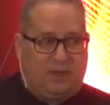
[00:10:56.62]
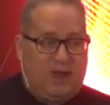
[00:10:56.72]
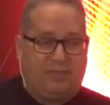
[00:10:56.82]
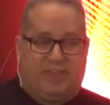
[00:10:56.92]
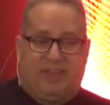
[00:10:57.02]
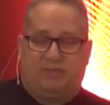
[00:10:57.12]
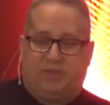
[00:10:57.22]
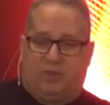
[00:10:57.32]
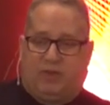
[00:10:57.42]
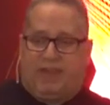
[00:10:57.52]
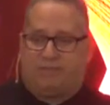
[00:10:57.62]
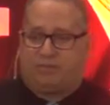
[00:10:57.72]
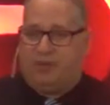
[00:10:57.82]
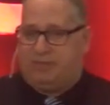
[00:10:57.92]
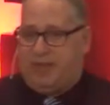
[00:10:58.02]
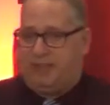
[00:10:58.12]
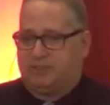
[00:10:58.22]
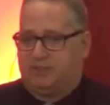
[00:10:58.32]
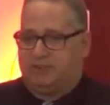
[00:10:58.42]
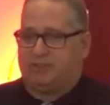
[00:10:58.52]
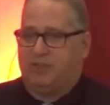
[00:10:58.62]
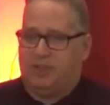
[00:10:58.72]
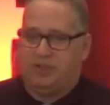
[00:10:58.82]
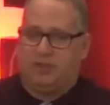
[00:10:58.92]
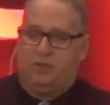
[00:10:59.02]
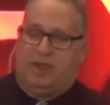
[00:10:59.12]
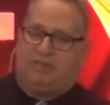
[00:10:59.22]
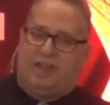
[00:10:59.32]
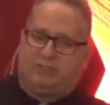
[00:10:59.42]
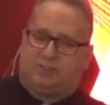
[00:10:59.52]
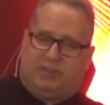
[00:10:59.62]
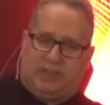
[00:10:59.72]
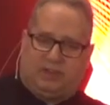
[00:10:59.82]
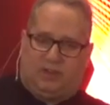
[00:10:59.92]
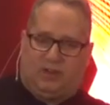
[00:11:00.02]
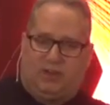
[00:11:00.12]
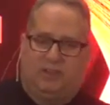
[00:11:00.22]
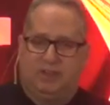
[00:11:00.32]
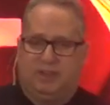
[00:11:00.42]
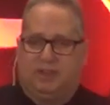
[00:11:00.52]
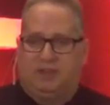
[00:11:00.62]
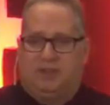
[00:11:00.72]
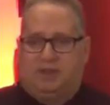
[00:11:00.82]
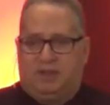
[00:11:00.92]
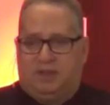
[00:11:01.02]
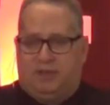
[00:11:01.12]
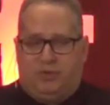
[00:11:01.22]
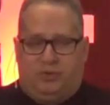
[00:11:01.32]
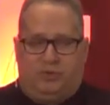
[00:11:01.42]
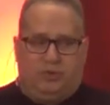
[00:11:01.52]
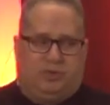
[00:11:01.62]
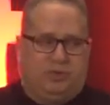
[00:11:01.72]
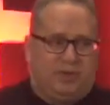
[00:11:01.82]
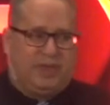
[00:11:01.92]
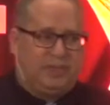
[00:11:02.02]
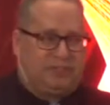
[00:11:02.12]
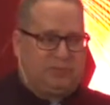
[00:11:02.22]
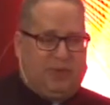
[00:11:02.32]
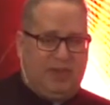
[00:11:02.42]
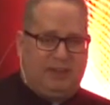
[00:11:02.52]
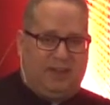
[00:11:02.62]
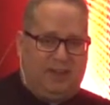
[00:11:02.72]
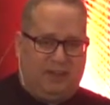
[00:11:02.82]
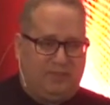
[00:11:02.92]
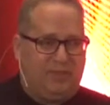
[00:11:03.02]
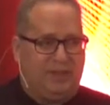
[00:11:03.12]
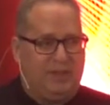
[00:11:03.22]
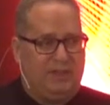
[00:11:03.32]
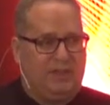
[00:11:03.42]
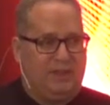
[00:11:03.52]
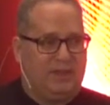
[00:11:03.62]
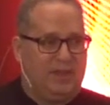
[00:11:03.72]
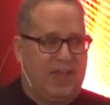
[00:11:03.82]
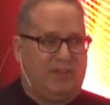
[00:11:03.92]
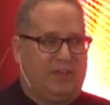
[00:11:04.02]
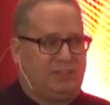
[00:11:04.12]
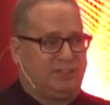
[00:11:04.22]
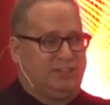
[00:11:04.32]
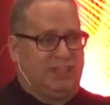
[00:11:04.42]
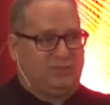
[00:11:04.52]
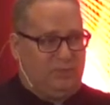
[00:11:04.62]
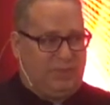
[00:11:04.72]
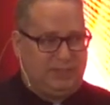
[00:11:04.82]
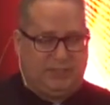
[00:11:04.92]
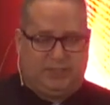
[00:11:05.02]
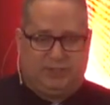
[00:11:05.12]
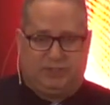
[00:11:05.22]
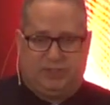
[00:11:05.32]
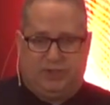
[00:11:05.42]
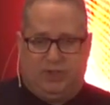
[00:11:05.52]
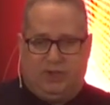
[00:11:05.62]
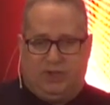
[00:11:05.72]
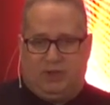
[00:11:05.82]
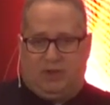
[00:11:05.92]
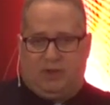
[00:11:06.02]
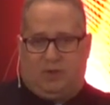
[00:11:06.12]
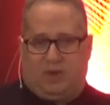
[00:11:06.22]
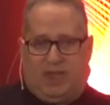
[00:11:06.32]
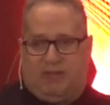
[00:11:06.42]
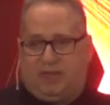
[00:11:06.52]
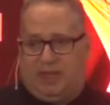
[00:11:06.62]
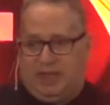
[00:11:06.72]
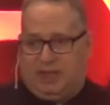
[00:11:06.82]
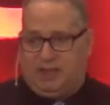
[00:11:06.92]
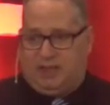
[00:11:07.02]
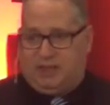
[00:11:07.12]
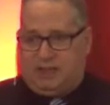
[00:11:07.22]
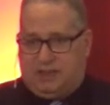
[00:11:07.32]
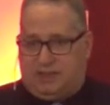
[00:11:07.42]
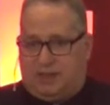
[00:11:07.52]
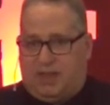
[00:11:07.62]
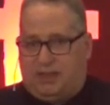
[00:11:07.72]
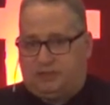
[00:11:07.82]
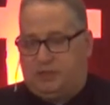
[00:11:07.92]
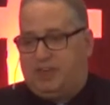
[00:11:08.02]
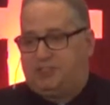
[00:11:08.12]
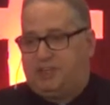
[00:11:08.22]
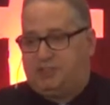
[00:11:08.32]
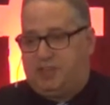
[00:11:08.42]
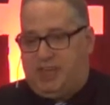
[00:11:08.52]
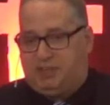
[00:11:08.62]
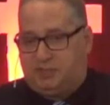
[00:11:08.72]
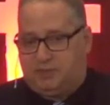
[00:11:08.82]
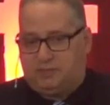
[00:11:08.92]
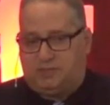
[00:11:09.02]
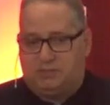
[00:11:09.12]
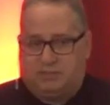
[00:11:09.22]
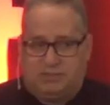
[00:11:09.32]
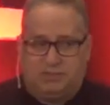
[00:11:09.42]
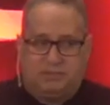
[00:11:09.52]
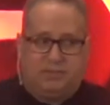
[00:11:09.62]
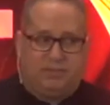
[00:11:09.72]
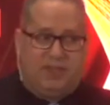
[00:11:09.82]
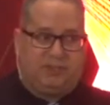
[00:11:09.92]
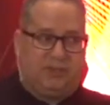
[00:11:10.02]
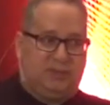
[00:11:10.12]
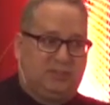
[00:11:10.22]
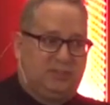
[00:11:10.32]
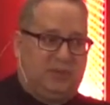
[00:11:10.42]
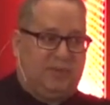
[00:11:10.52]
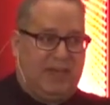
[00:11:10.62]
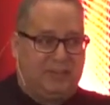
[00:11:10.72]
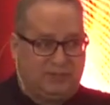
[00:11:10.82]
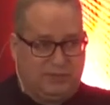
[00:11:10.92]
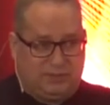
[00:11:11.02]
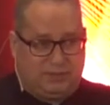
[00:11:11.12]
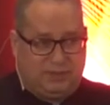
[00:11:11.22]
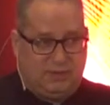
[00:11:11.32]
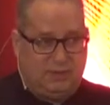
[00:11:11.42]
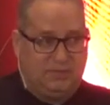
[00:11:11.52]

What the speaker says: I'm thankful that we have three pastors who have answered that call, who, in spite of having a successful business or having a tremendous education, they chose to be pastors